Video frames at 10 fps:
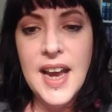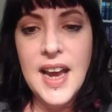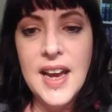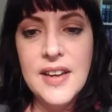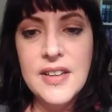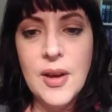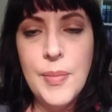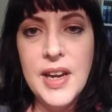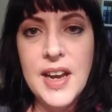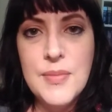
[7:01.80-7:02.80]
and I
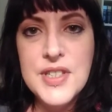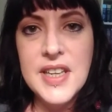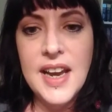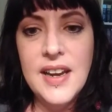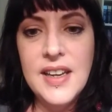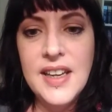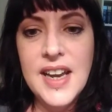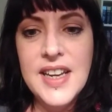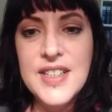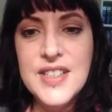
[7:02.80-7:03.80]
became scared in
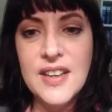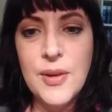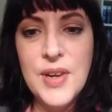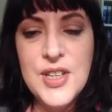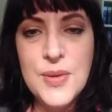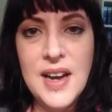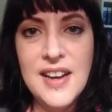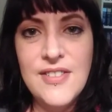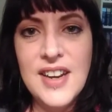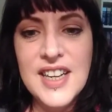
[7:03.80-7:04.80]
case I went into
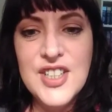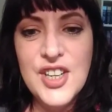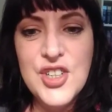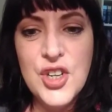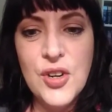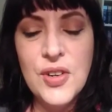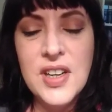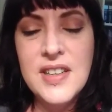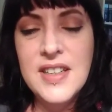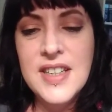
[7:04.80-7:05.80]
anaphylactic
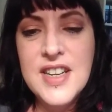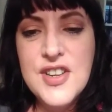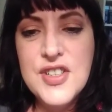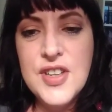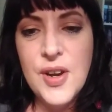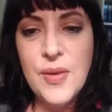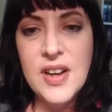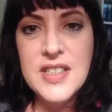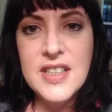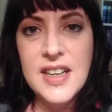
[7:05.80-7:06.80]
shock. So
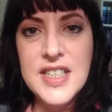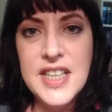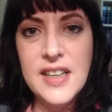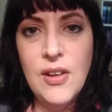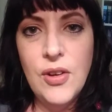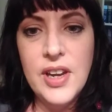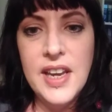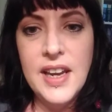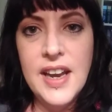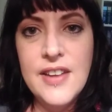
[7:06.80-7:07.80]
I started
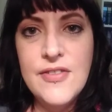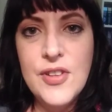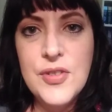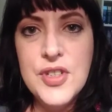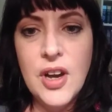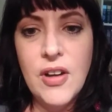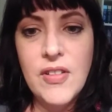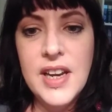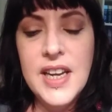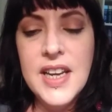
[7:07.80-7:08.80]
logging a food
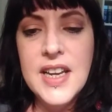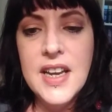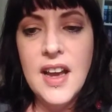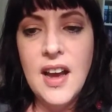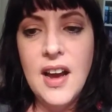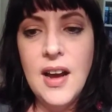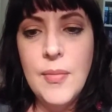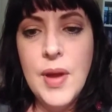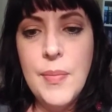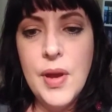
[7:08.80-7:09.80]
diary,
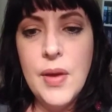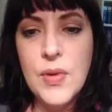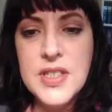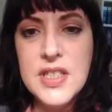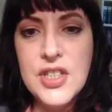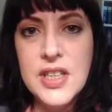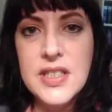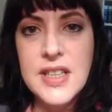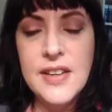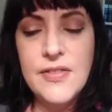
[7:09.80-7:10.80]
but it wasn't
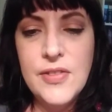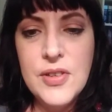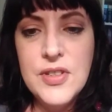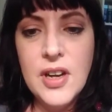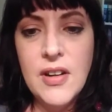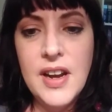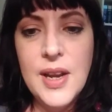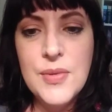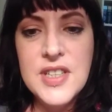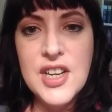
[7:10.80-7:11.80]
just a food
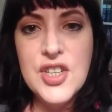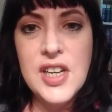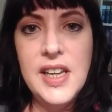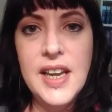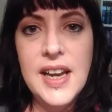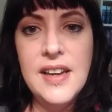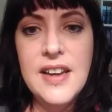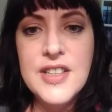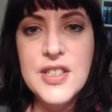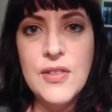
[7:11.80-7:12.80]
diary, it was actually a
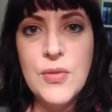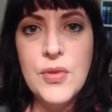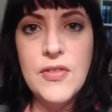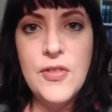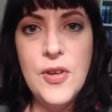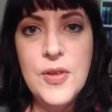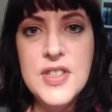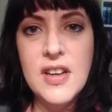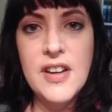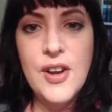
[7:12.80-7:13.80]
list of all the
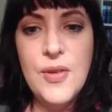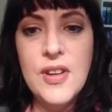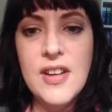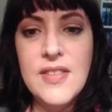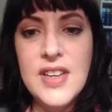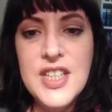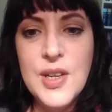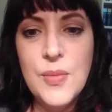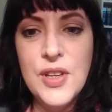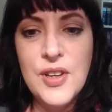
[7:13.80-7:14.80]
foods that I know that I've
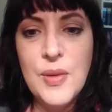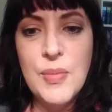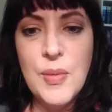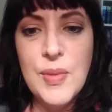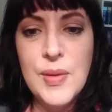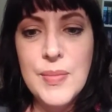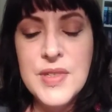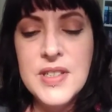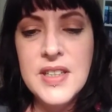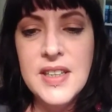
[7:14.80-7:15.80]
eaten with no
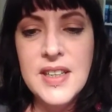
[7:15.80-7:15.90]
problems.